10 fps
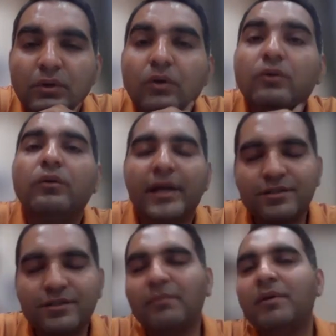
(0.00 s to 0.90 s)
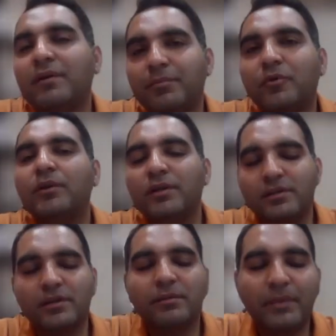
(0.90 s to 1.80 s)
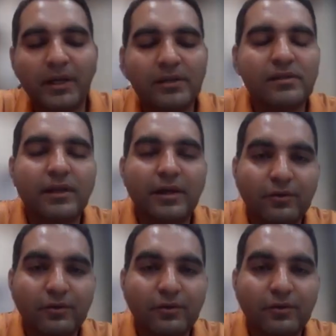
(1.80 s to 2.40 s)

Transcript: Oh, HTML reporter is the dependency that you